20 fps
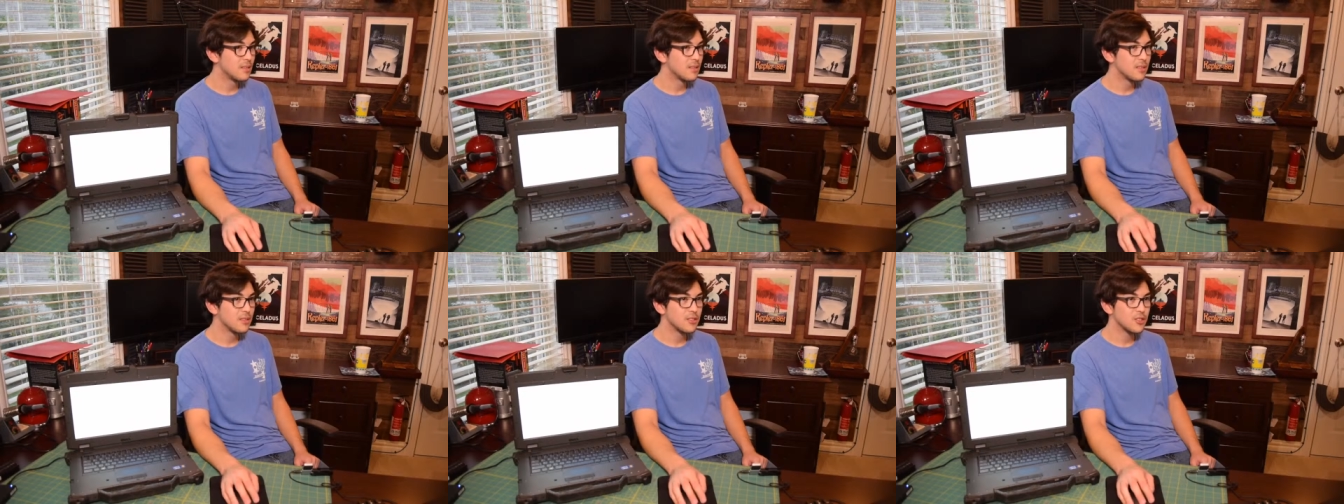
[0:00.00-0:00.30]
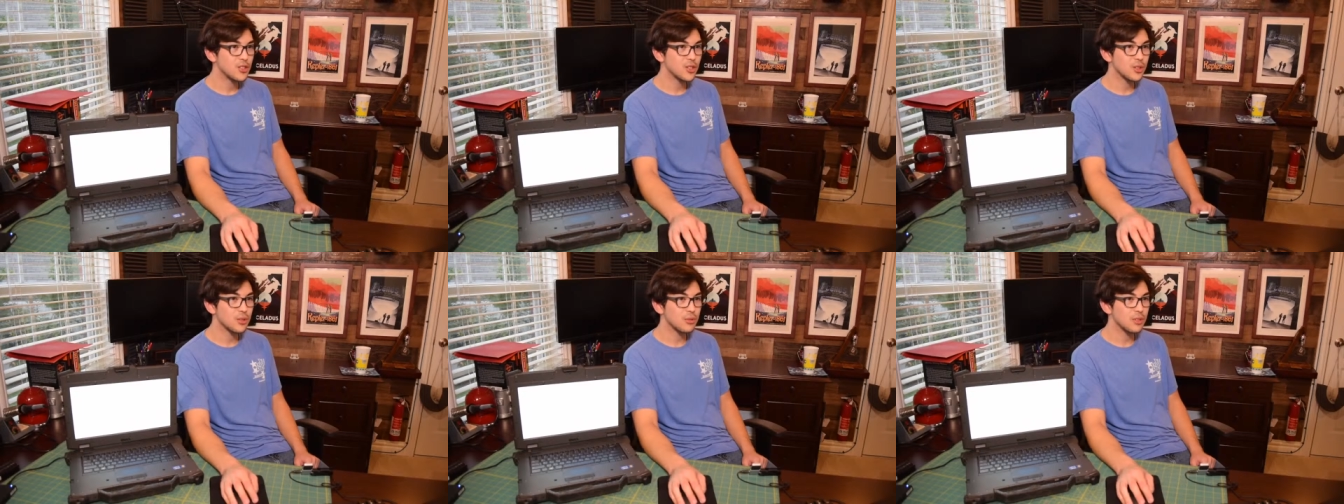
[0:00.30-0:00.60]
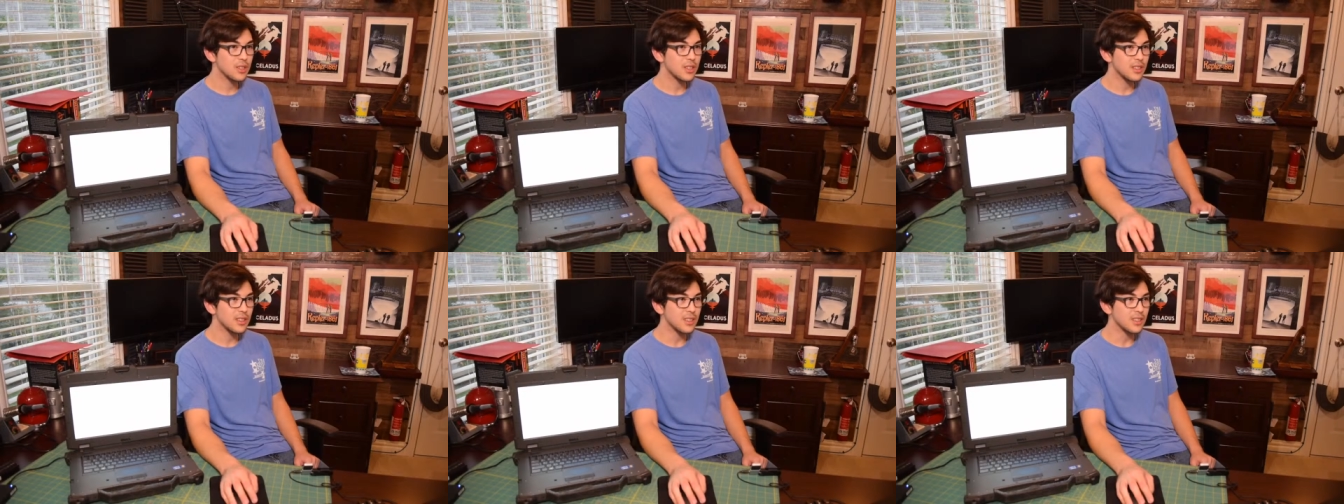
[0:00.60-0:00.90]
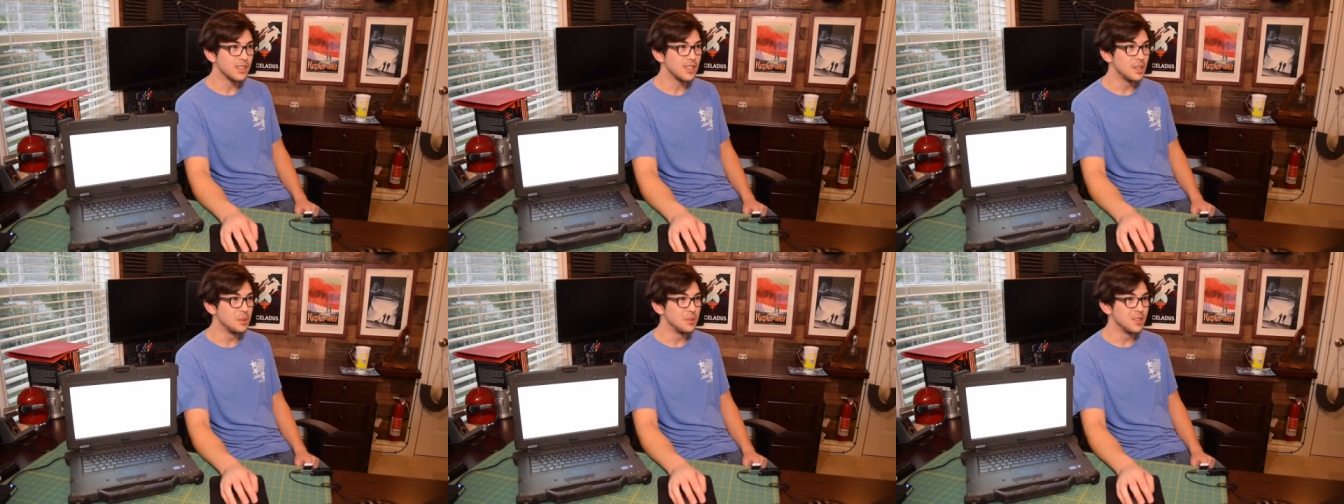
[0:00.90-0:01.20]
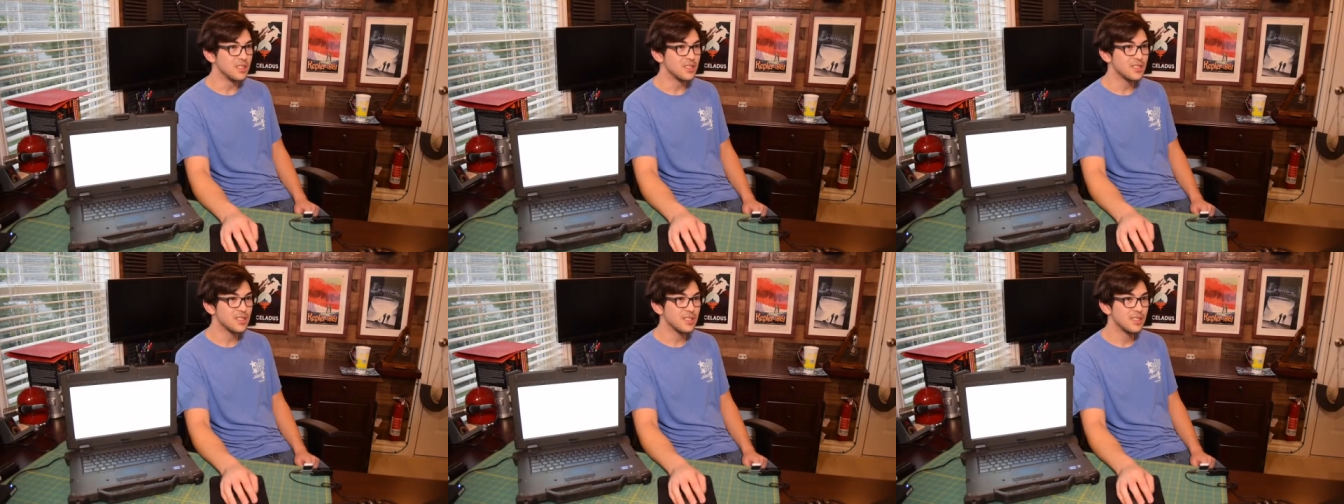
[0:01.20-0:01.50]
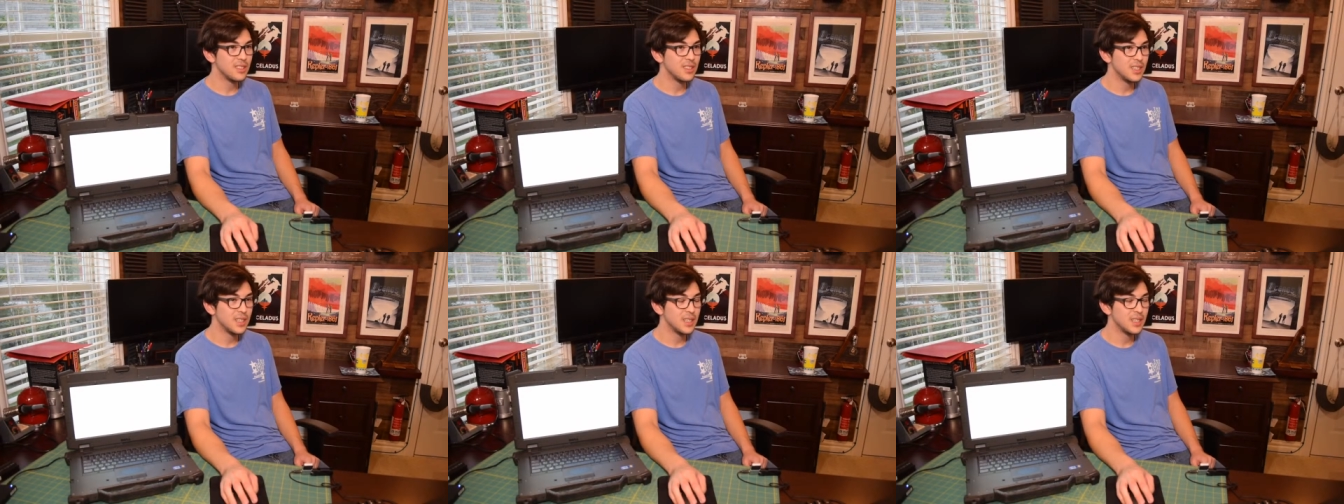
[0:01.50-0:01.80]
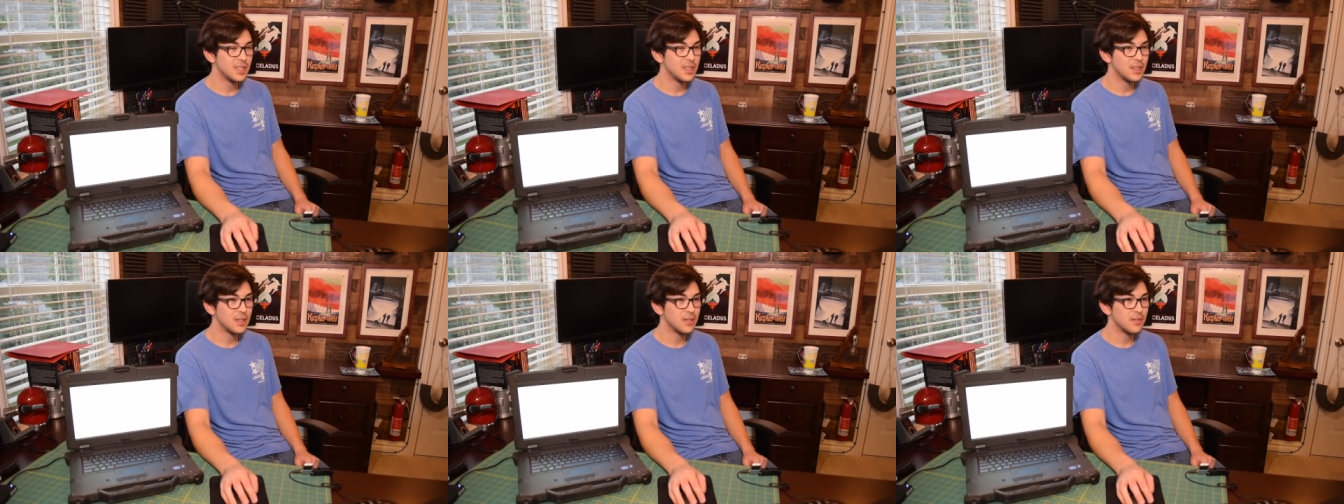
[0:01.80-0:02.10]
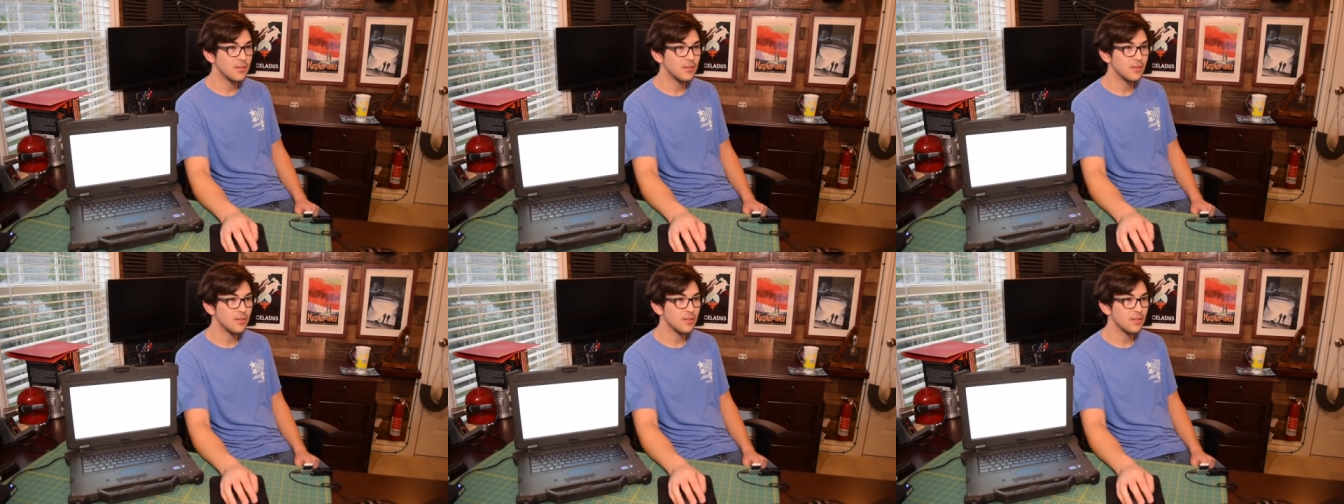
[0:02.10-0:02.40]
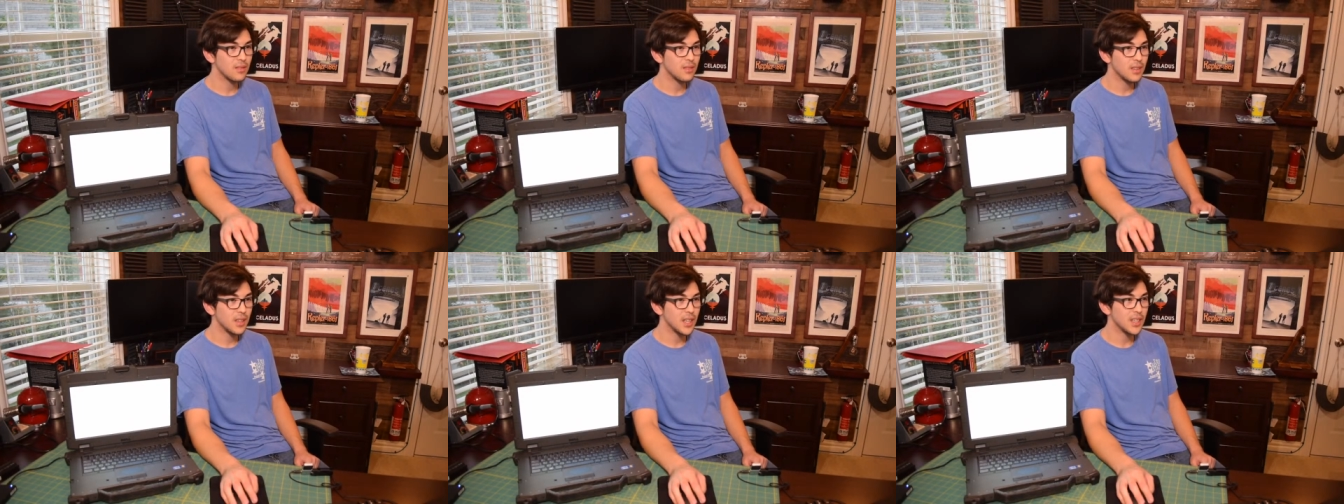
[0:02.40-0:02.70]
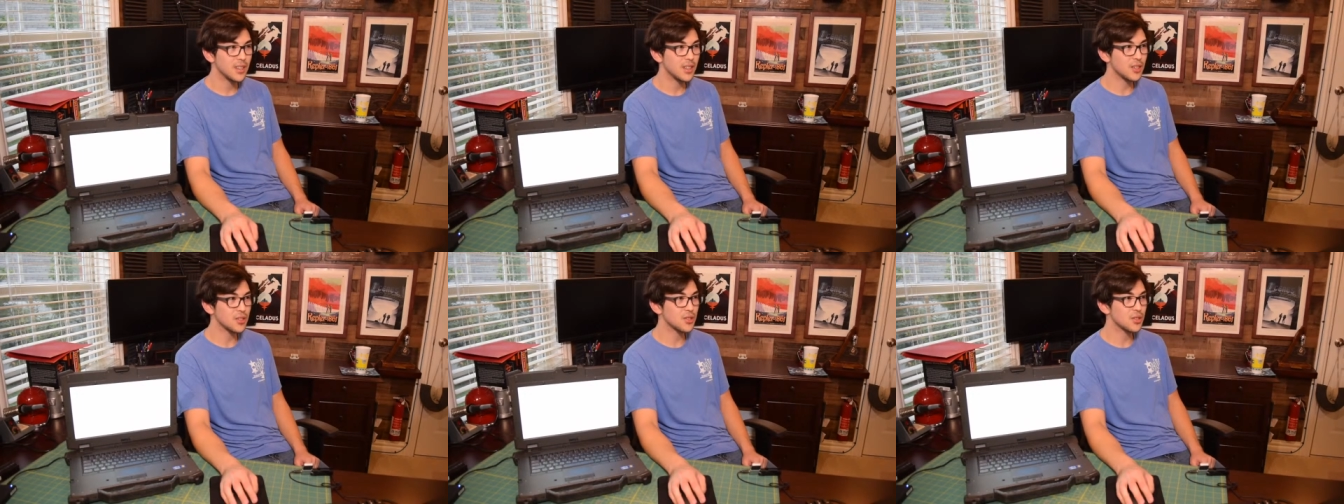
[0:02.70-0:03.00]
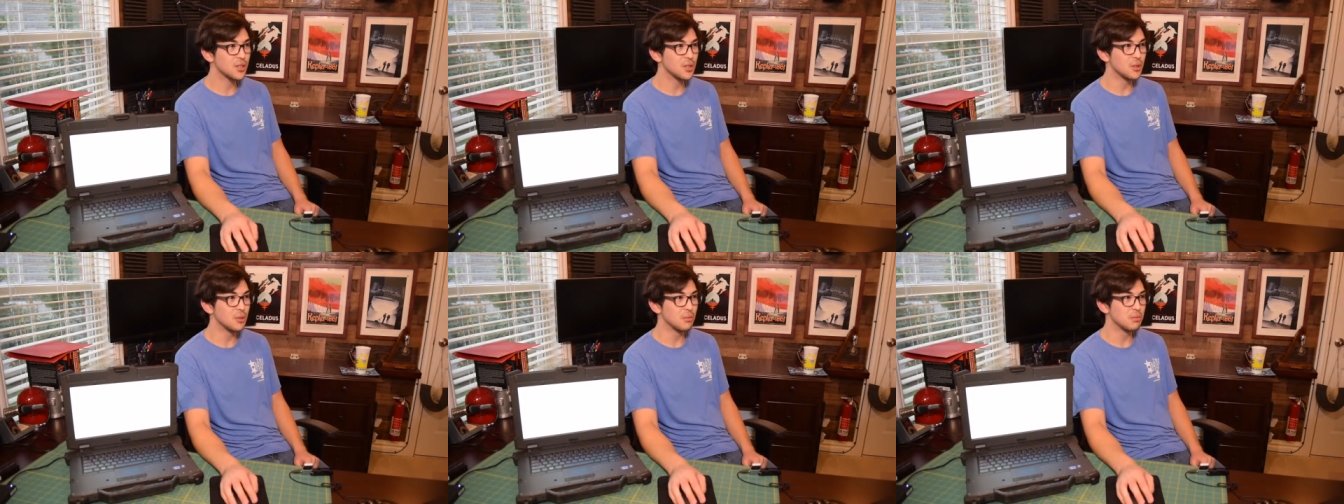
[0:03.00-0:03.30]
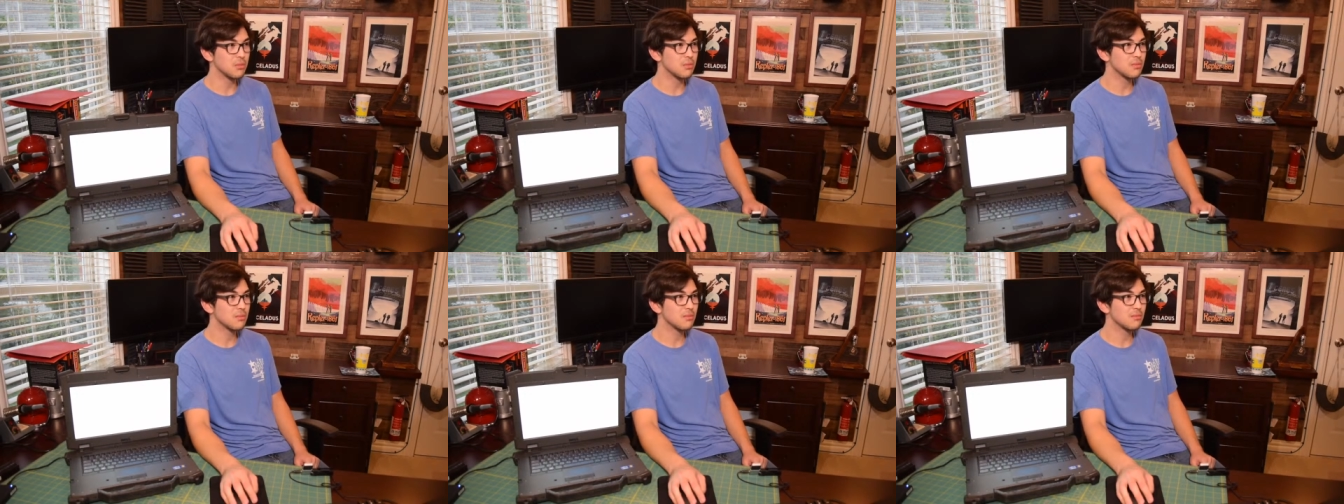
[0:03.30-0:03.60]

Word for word: Still reading the comments. And also